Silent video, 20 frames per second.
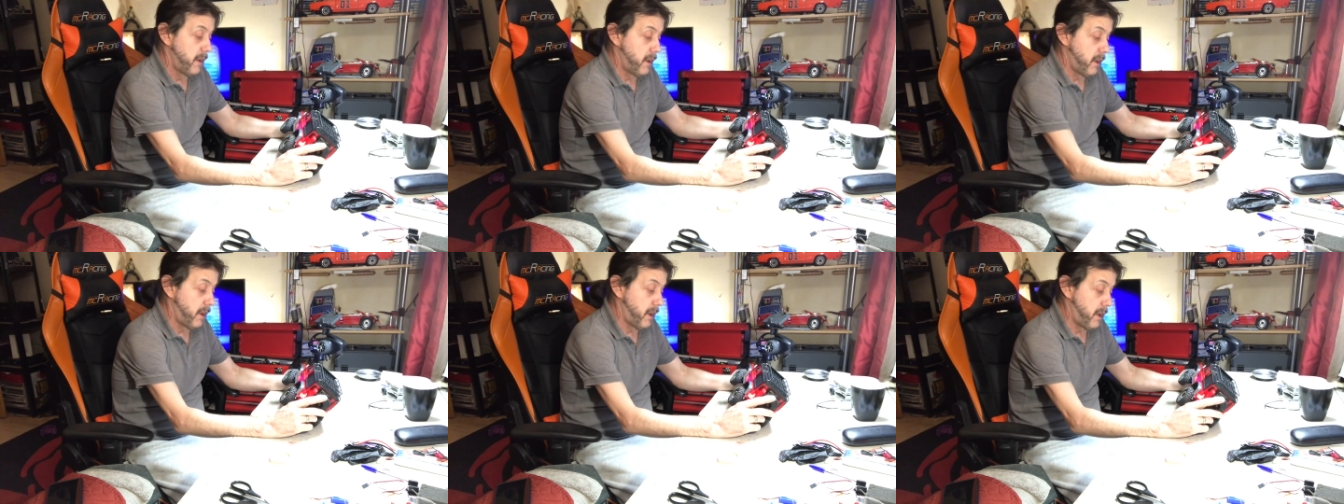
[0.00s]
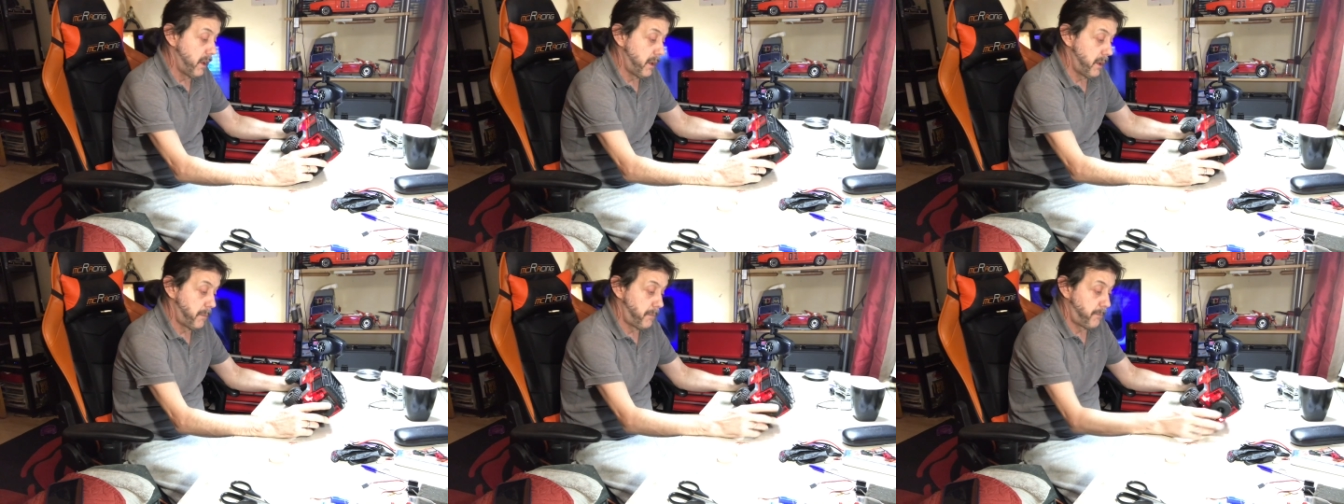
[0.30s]

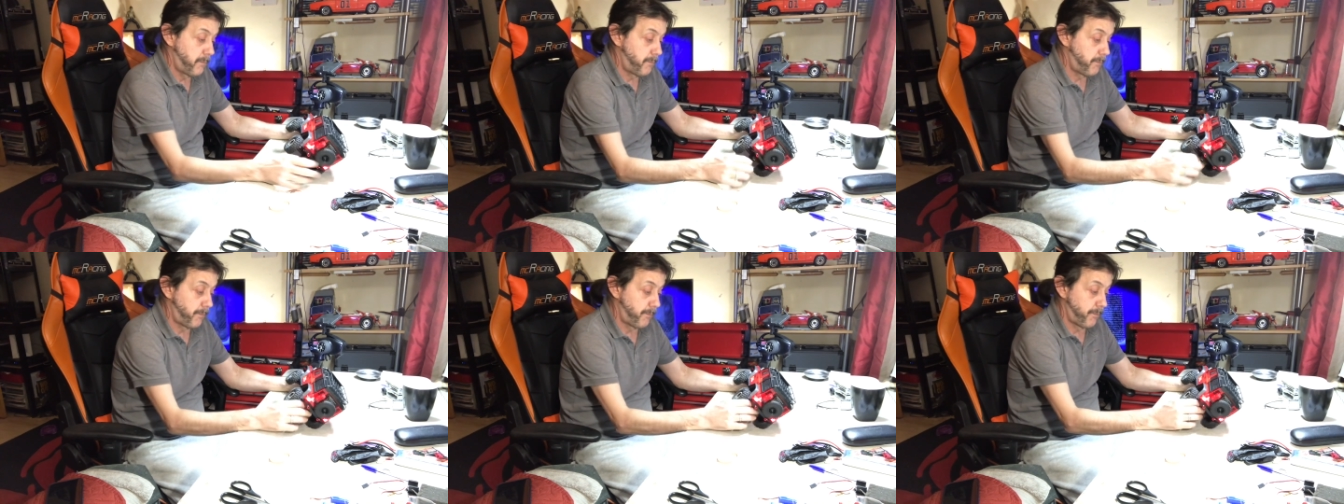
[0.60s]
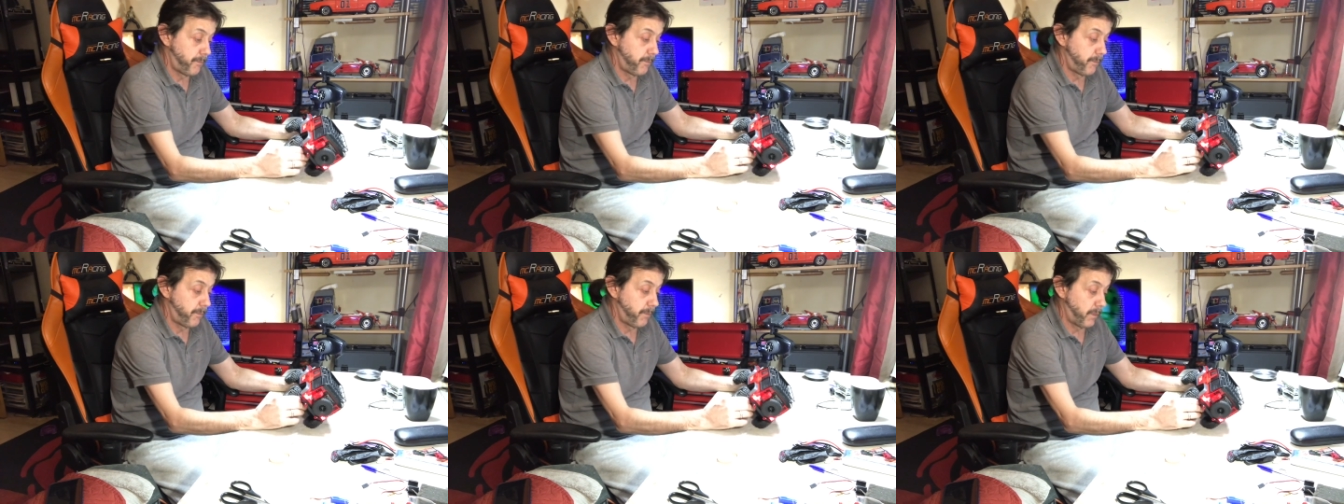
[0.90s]

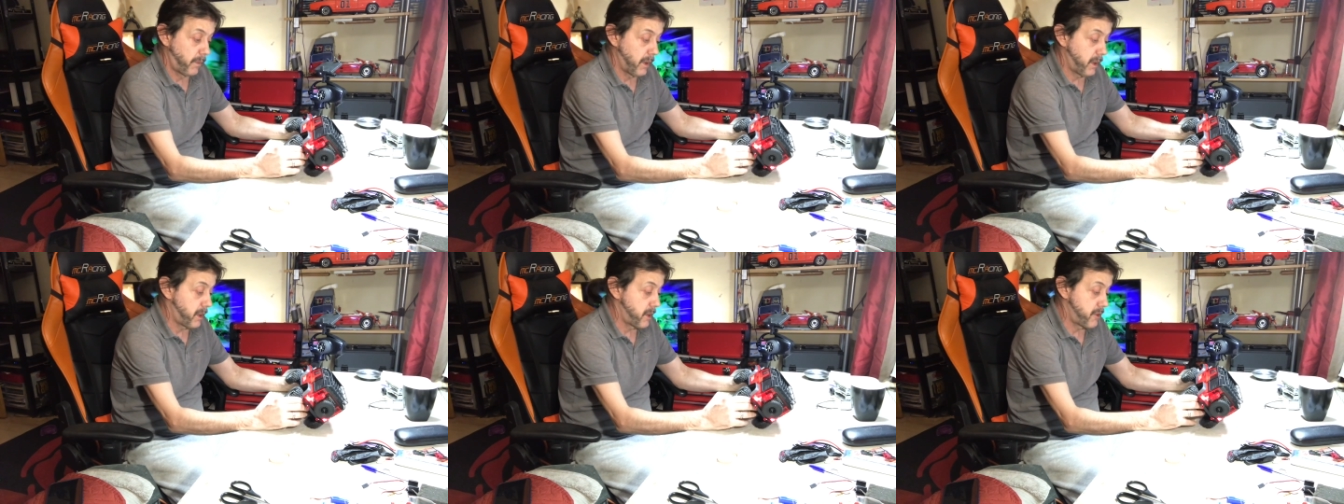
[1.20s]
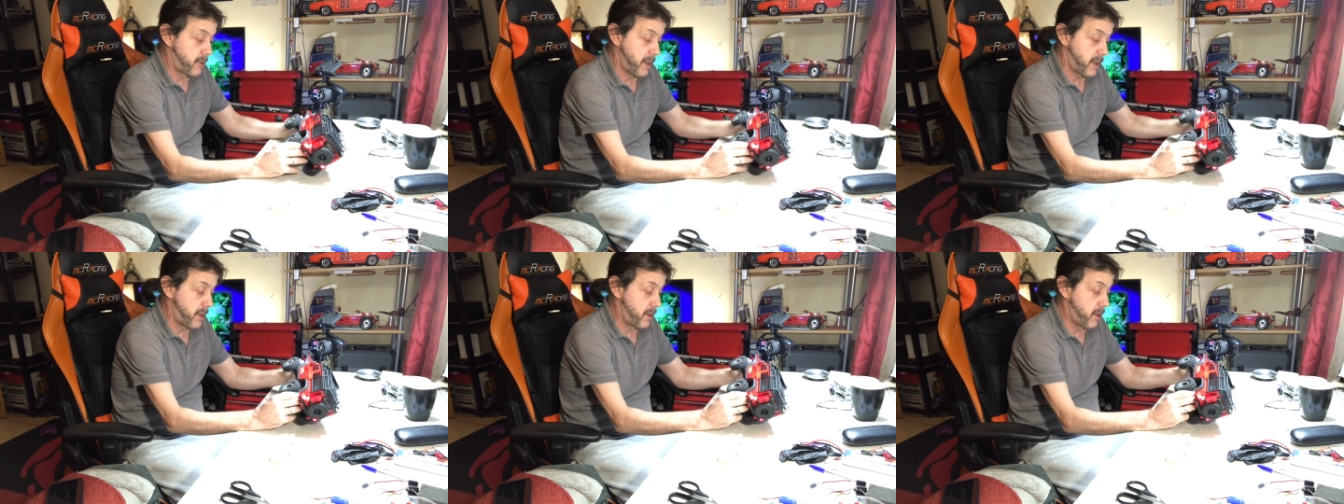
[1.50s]
Like I
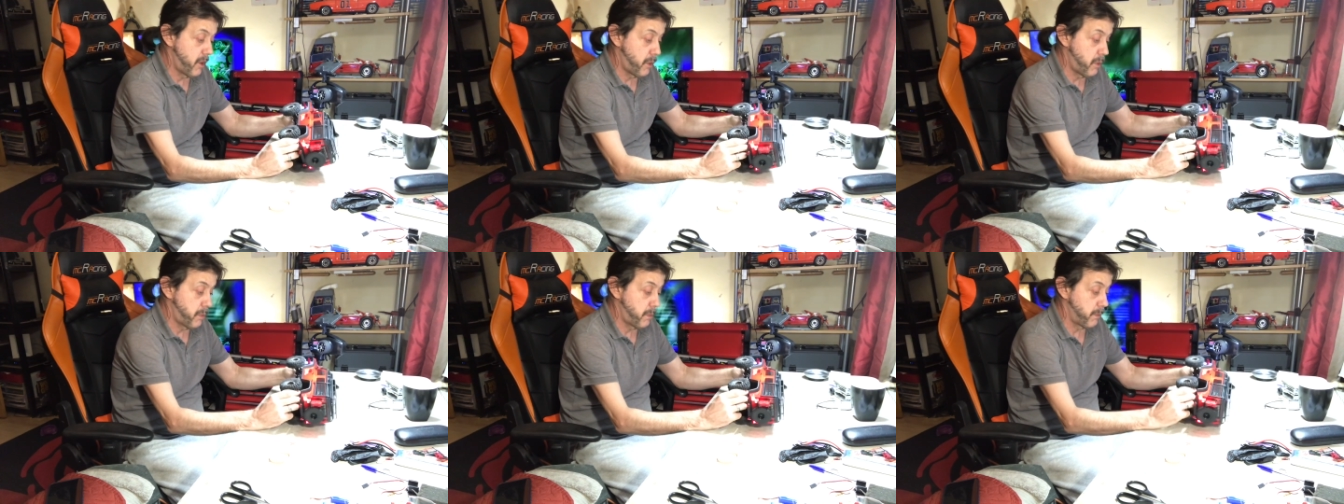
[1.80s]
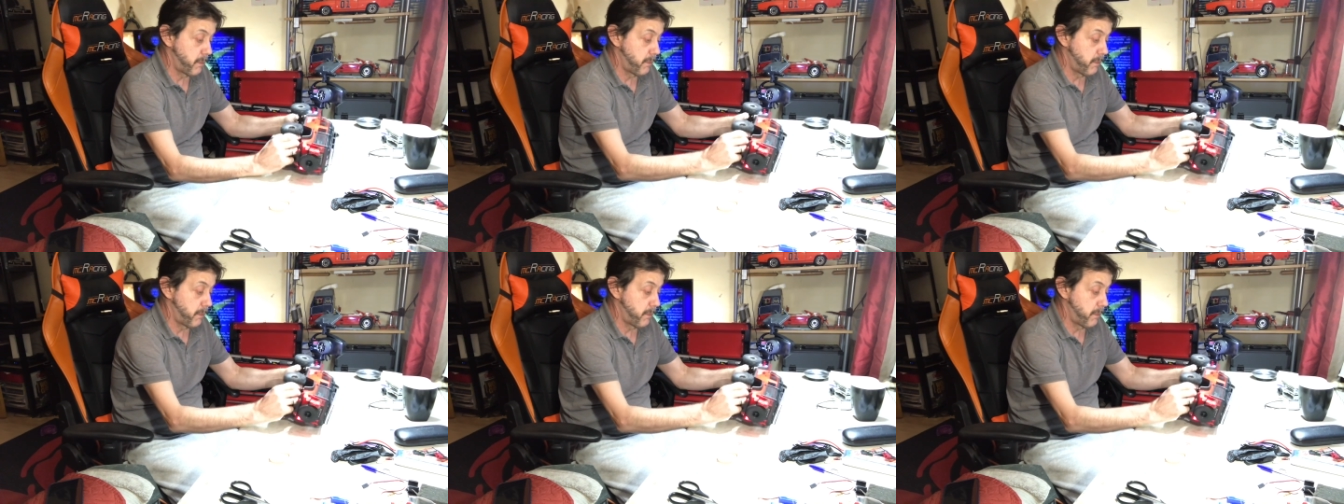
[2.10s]
said, no